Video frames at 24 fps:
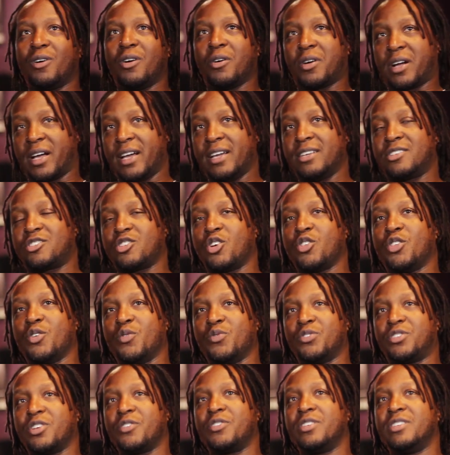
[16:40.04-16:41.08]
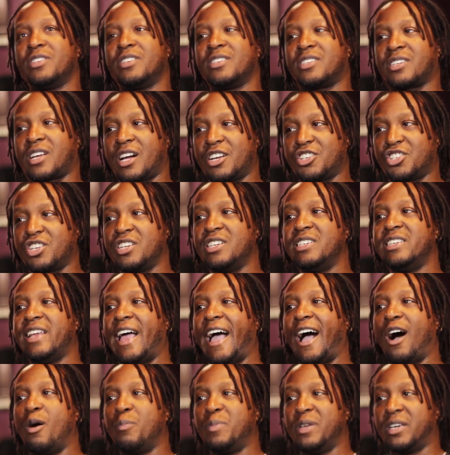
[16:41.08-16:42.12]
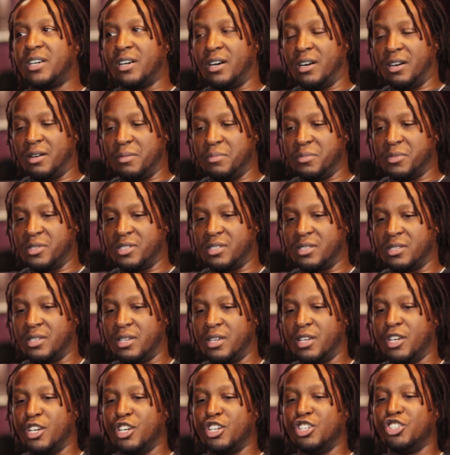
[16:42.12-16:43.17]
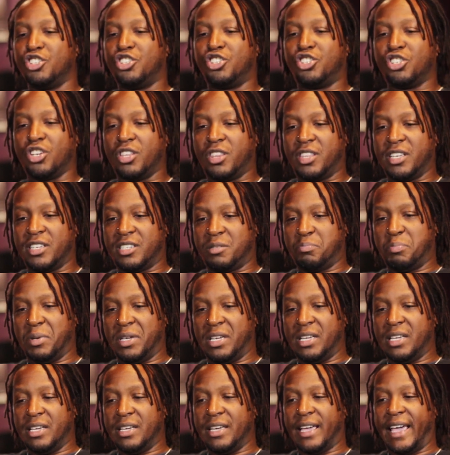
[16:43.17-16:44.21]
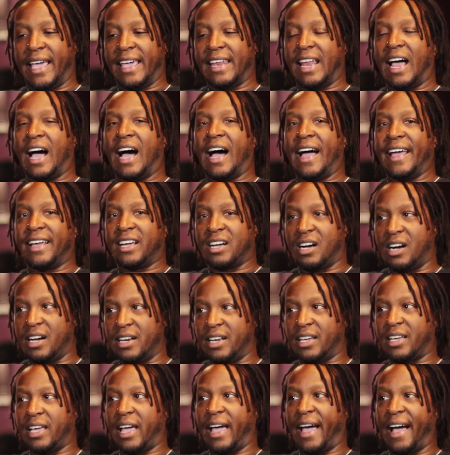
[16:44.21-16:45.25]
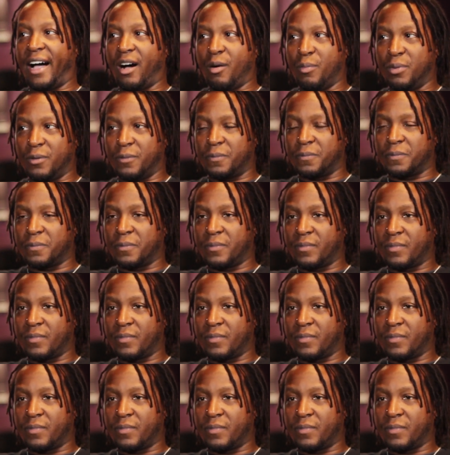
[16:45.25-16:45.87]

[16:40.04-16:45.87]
Okay, so then the discussion now becomes, should this be an iconic album?